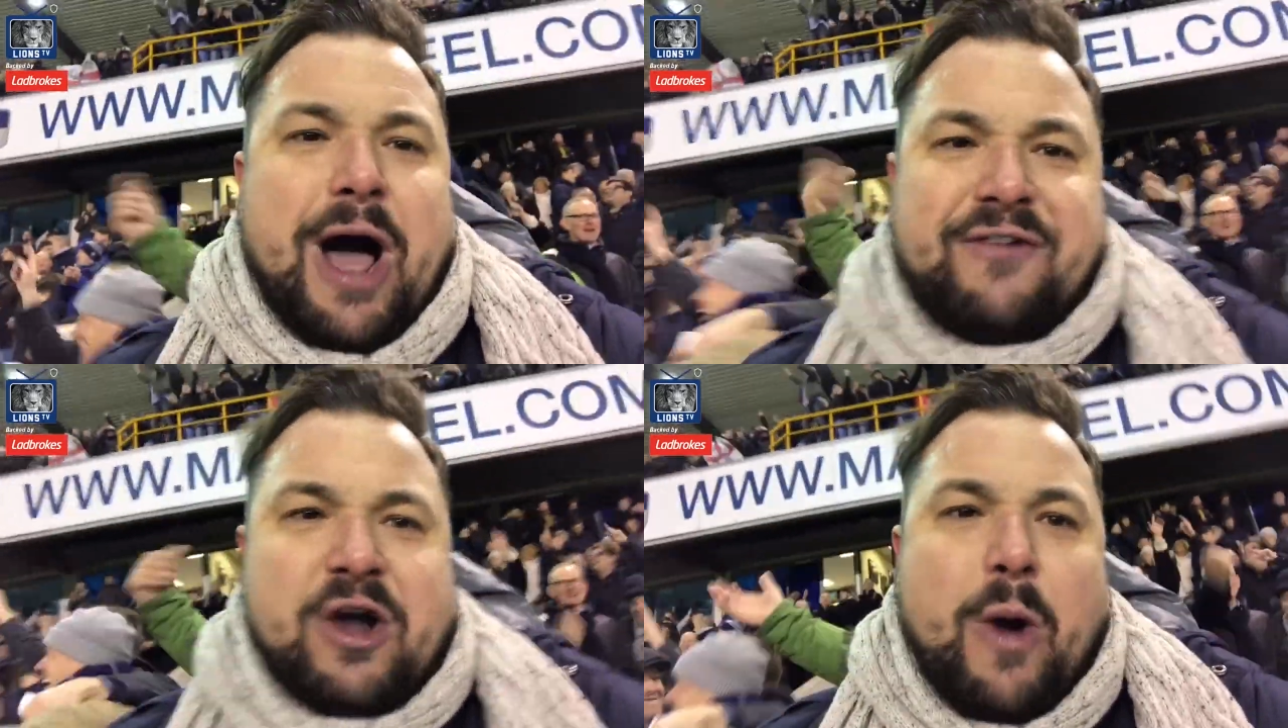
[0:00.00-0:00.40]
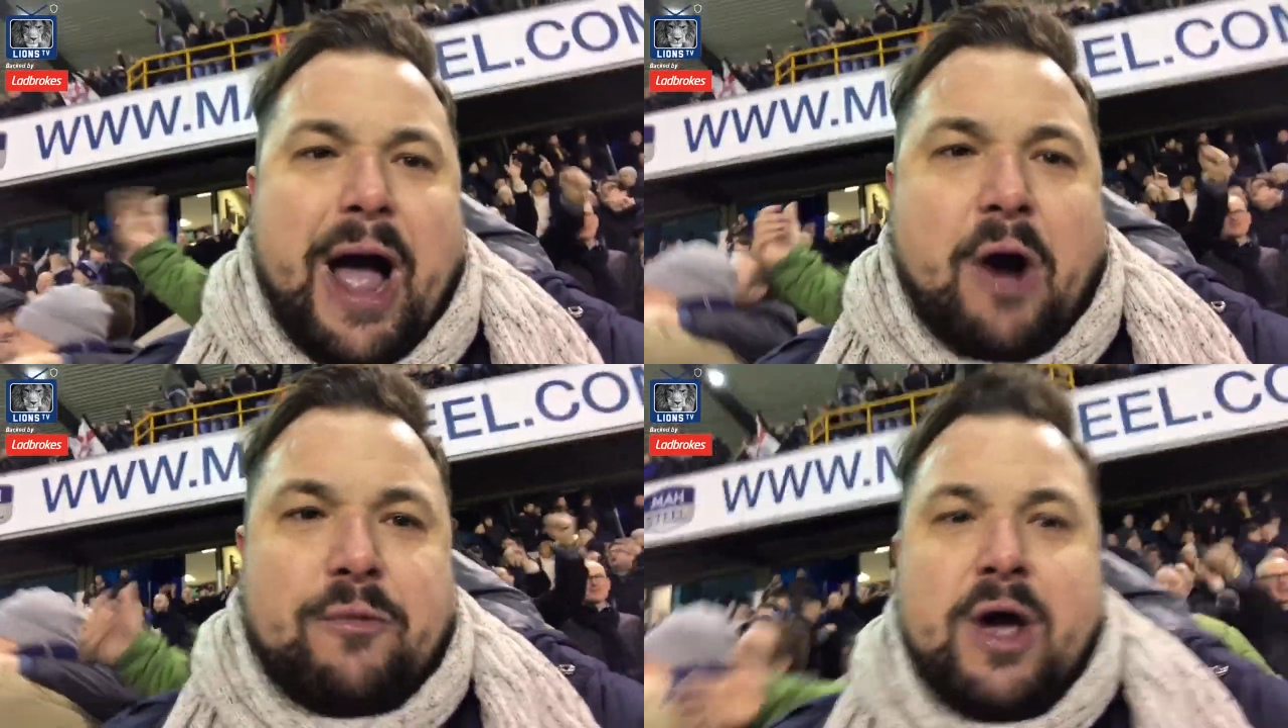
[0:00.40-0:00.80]
all over the
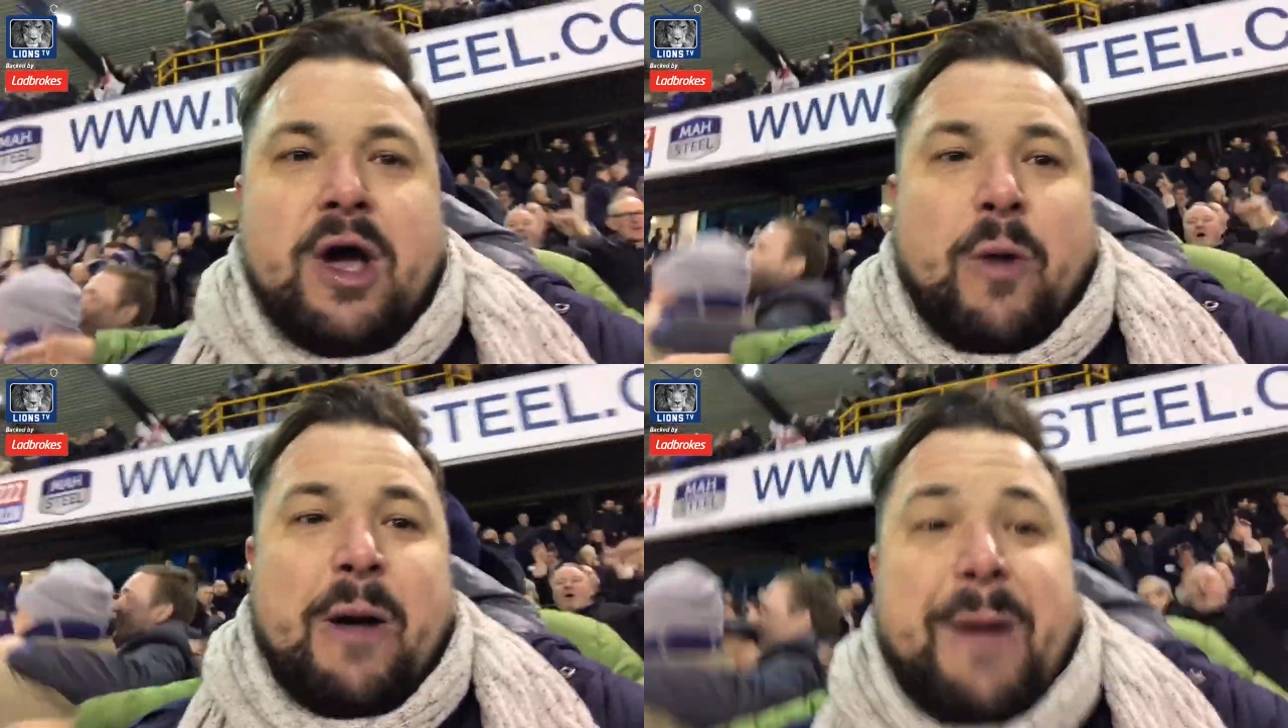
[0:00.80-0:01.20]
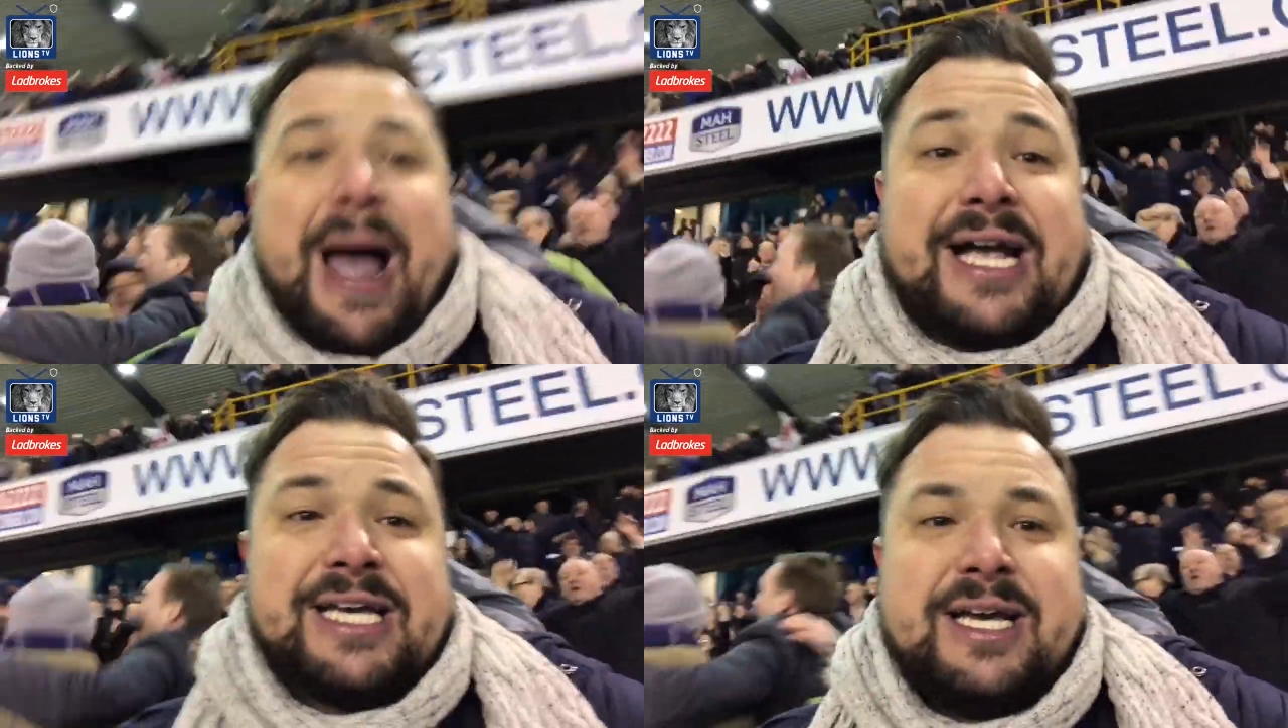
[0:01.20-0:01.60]
world. We're
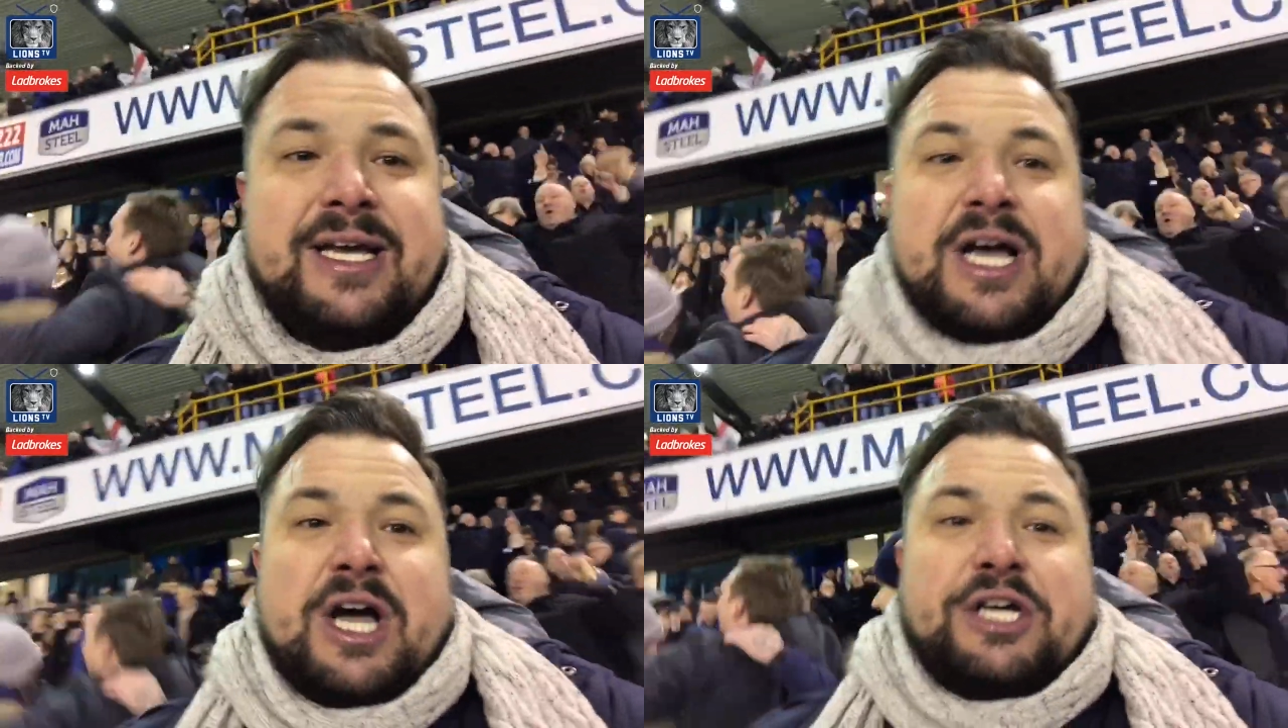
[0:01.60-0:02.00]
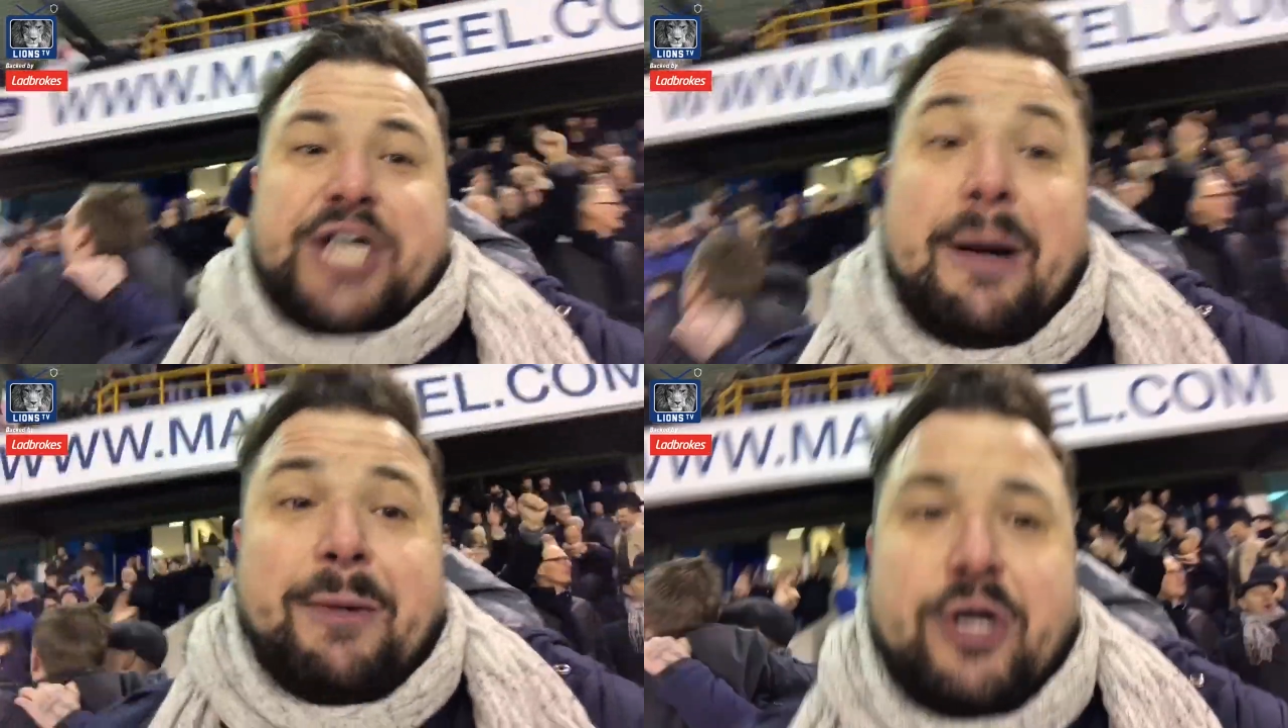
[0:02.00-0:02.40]
back.
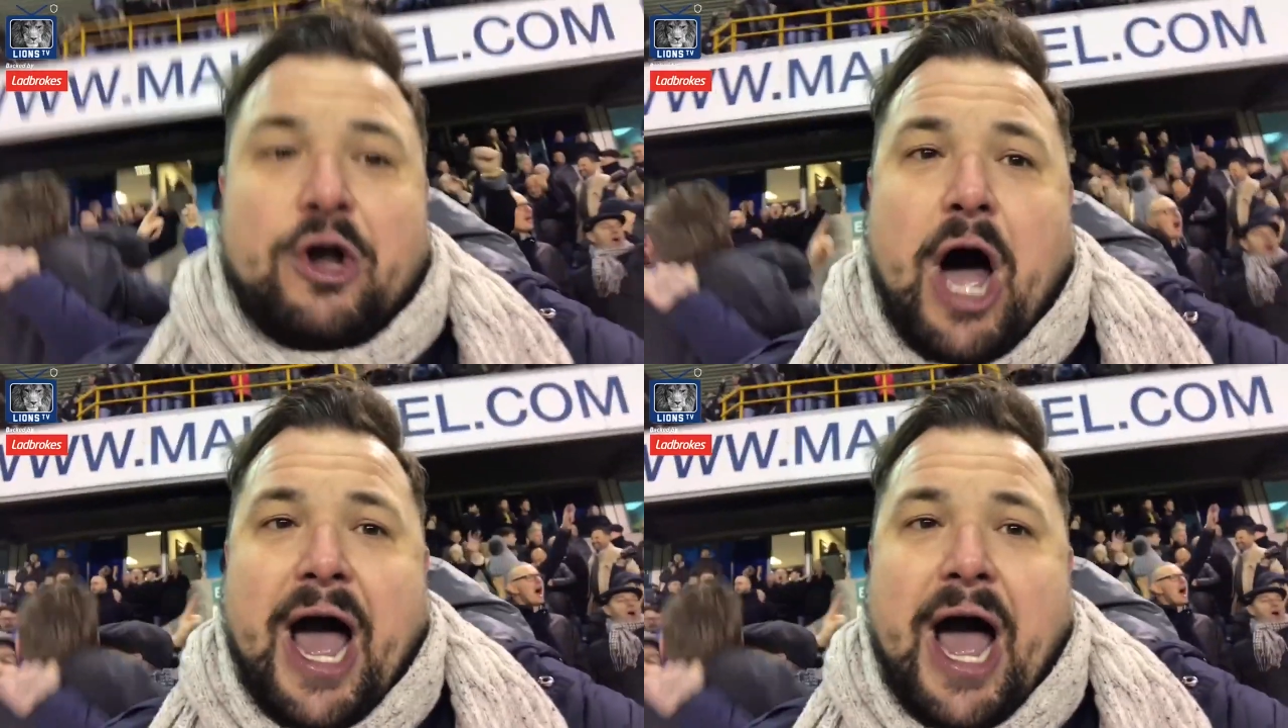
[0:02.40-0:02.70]
Come on, you